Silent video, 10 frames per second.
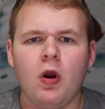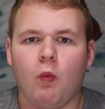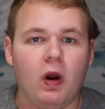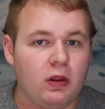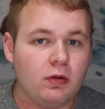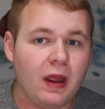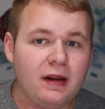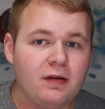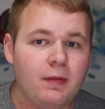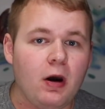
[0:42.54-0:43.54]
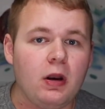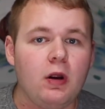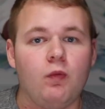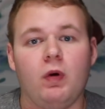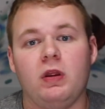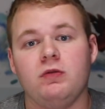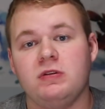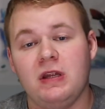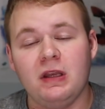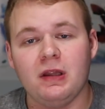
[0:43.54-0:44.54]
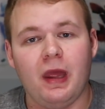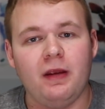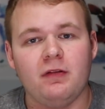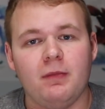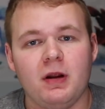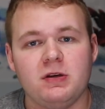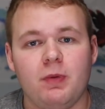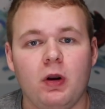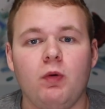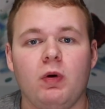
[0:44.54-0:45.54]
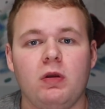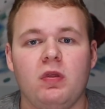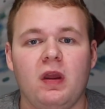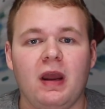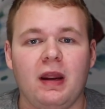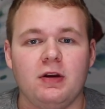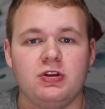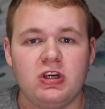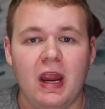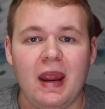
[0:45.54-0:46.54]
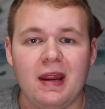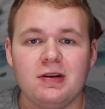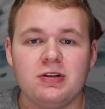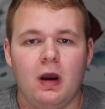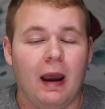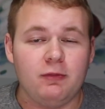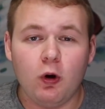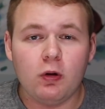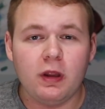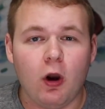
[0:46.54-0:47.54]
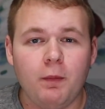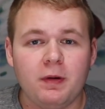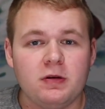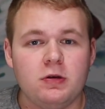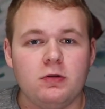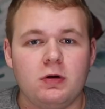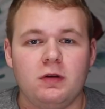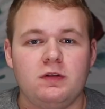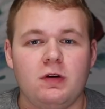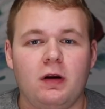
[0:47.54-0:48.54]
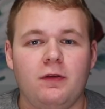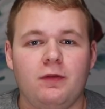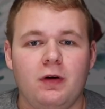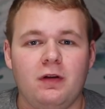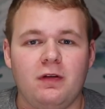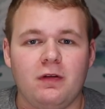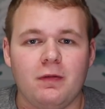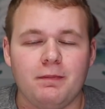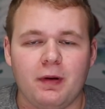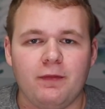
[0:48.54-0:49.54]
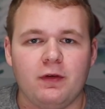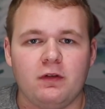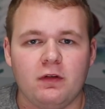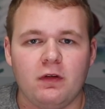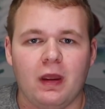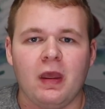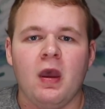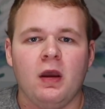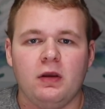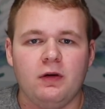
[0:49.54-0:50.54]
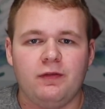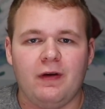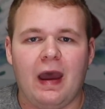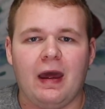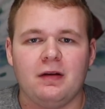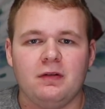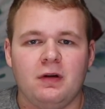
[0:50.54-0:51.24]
what you liked about it, what you didn't like so much about it, what you think I could change. I'm totally open to constructive criticism, but if it's just like, you're fat,